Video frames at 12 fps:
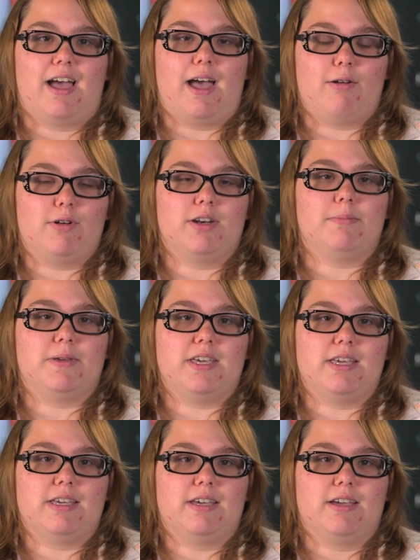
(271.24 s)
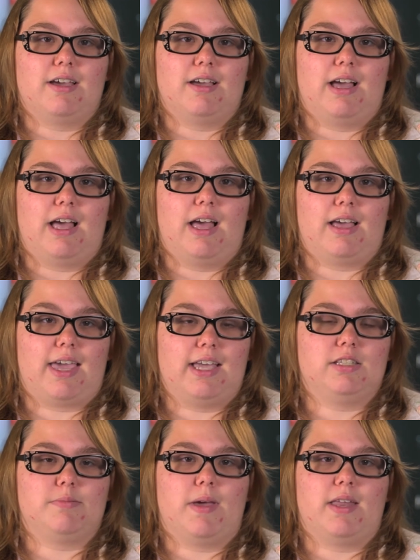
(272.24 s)
I want to be a
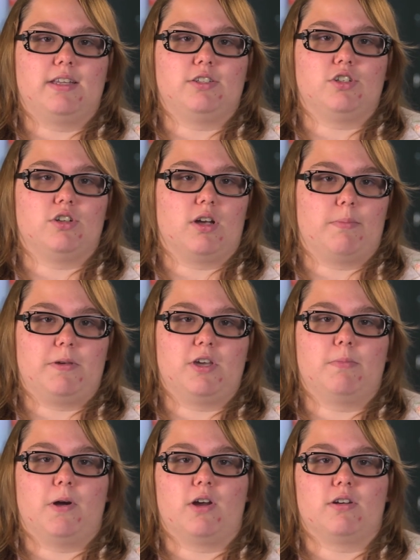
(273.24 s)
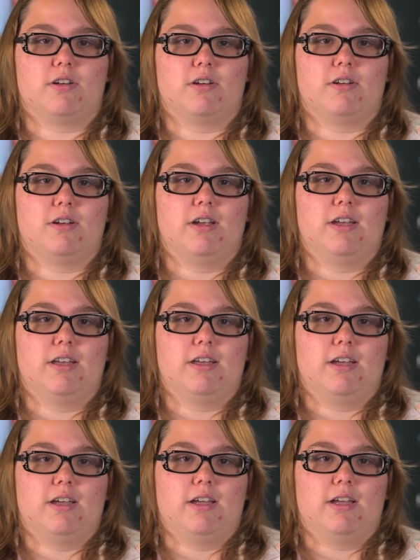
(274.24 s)
case manager, a peer partner,
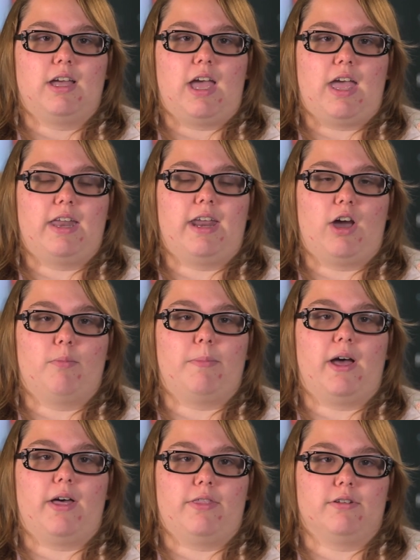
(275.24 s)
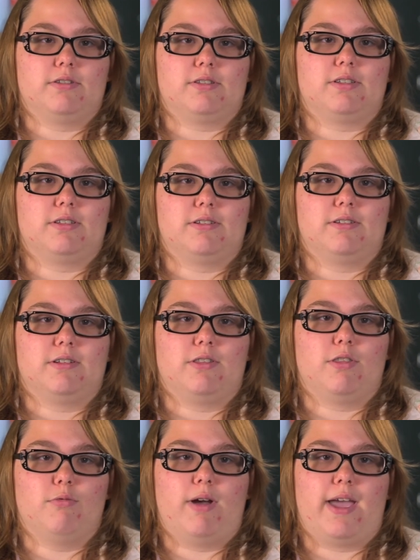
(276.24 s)
and help others
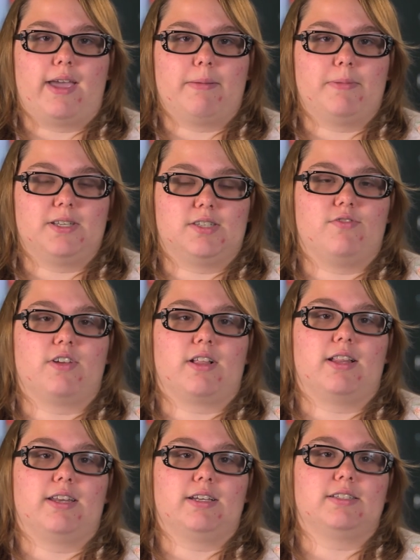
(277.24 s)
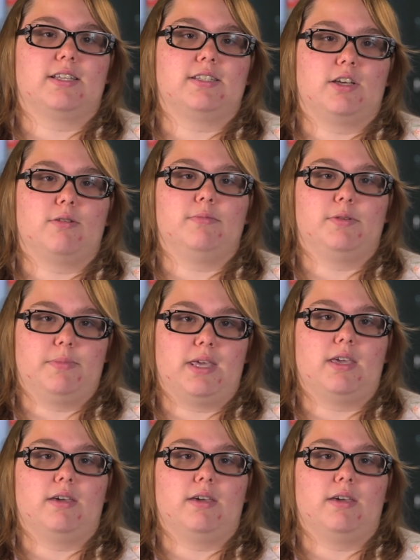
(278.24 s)
the way Pacific Clinics has helped me.